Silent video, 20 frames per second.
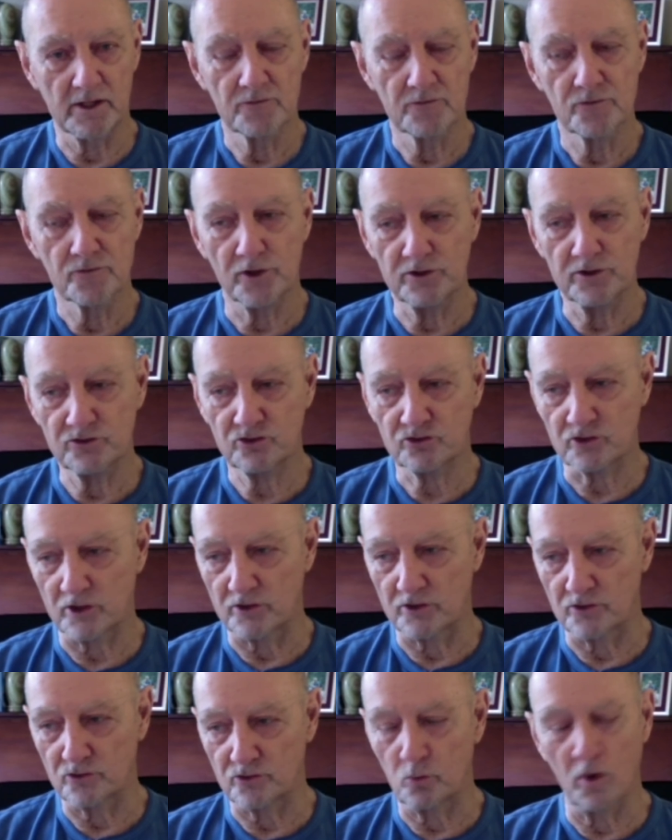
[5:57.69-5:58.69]
For
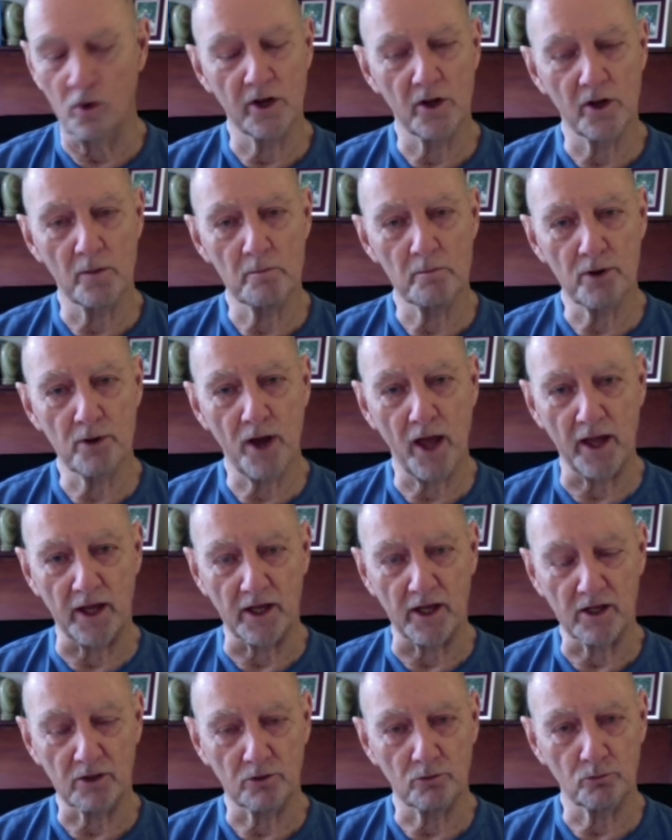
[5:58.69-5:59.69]
instance, William
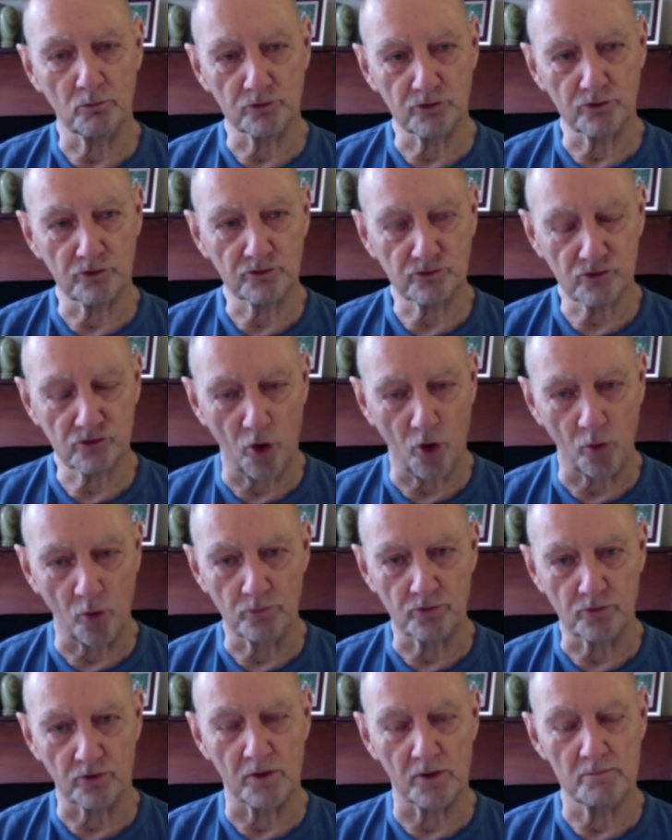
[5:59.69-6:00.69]
Blake was a
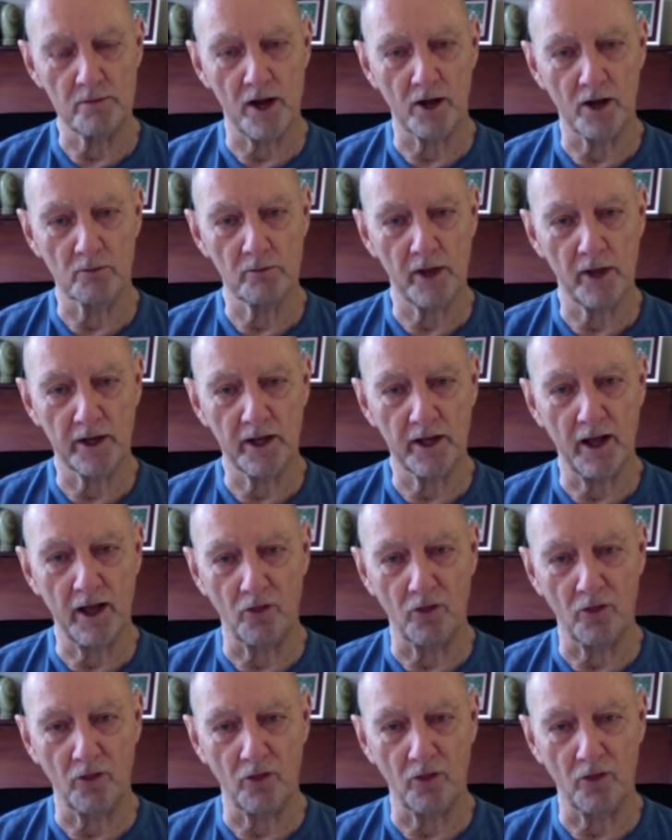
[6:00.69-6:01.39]
sculptor among many other